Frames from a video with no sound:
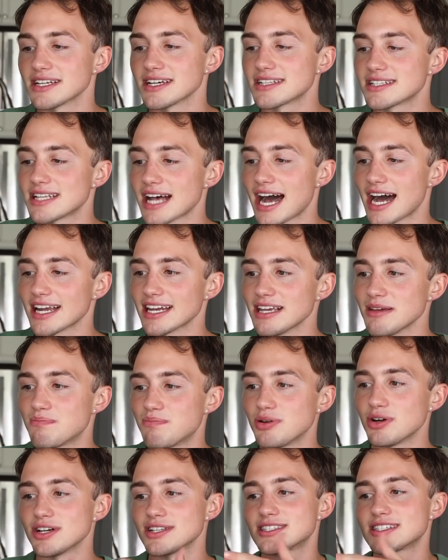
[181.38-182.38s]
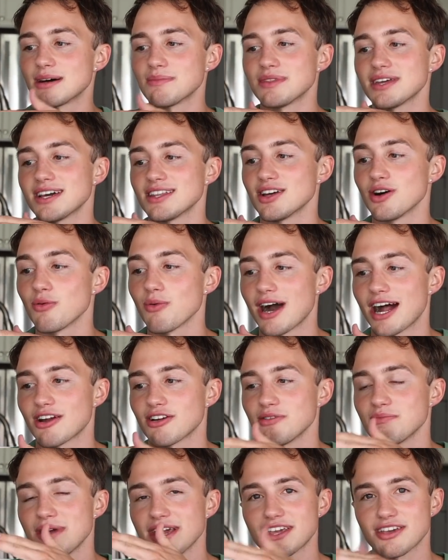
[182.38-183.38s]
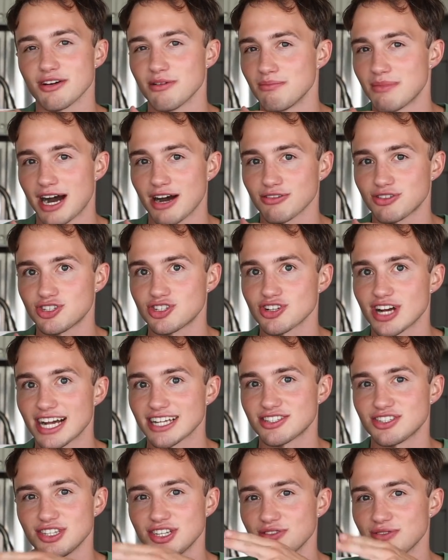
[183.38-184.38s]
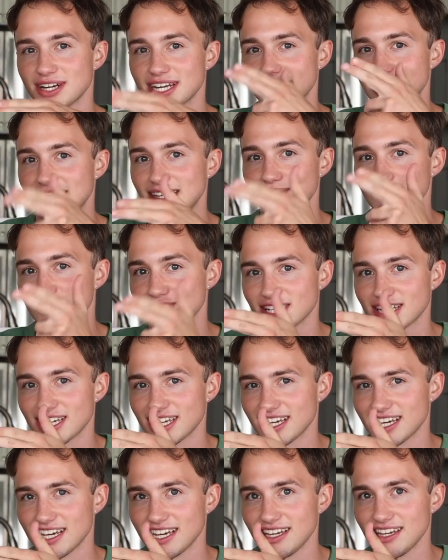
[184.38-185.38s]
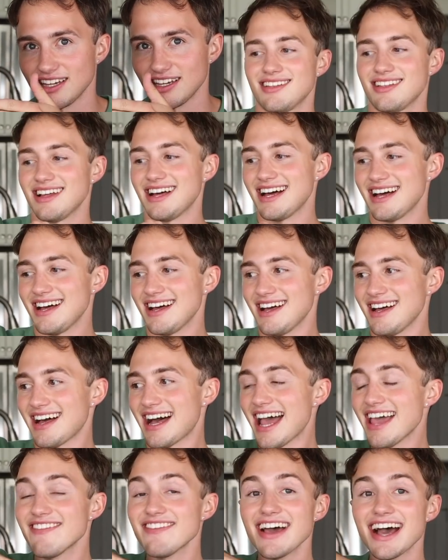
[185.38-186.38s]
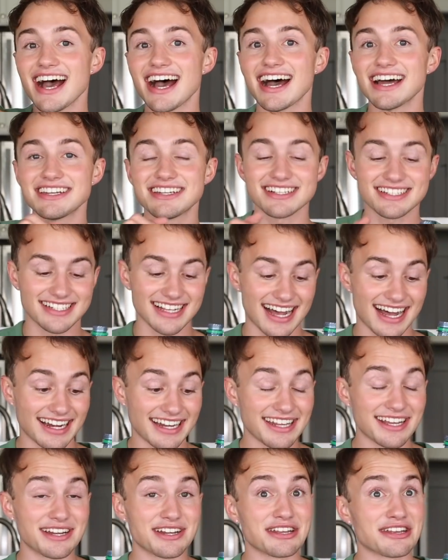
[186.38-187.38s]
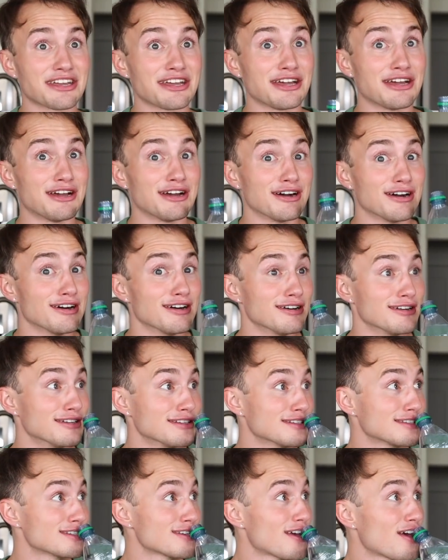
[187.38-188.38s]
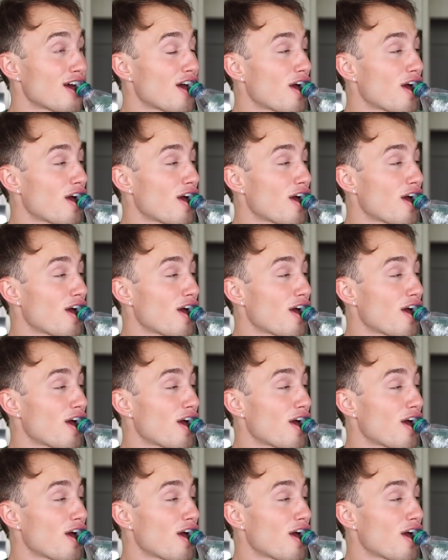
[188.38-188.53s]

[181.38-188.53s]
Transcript: Dasani puts something in the water to make your mouth dry so then you want to keep drinking it. I haven't had Dasani in years.